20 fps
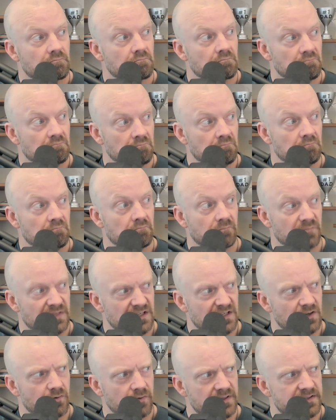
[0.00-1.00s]

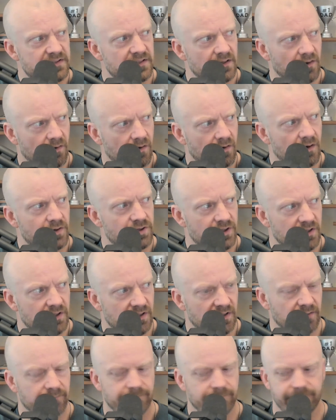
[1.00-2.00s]
Decreasing
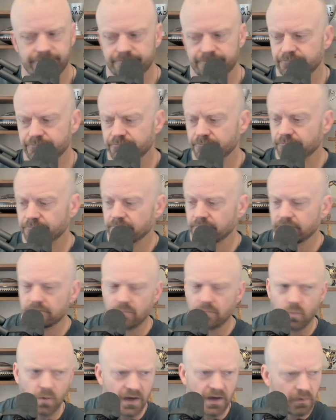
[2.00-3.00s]
arginine.
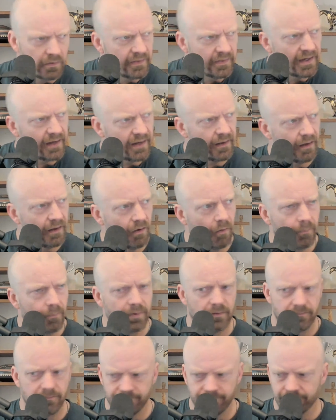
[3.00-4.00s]
Why would that help?
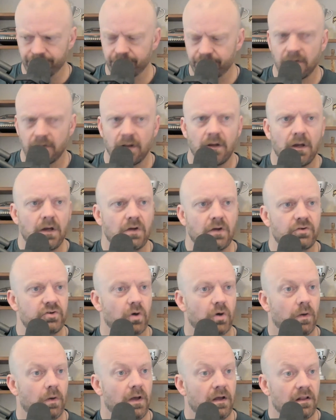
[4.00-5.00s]

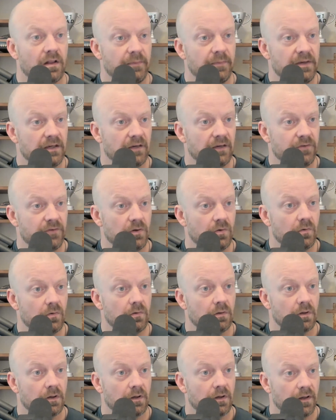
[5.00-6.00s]
So let me give you
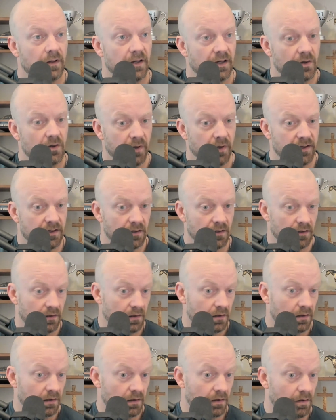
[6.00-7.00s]
a quick
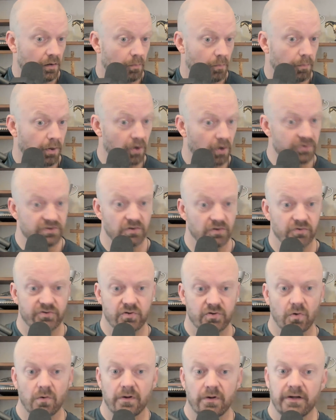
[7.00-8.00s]
personal
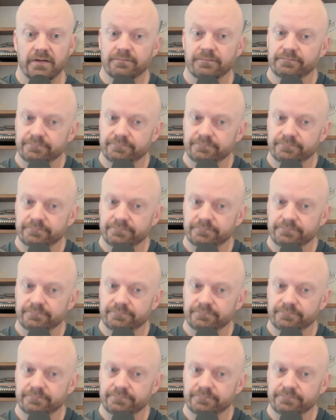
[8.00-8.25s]
story.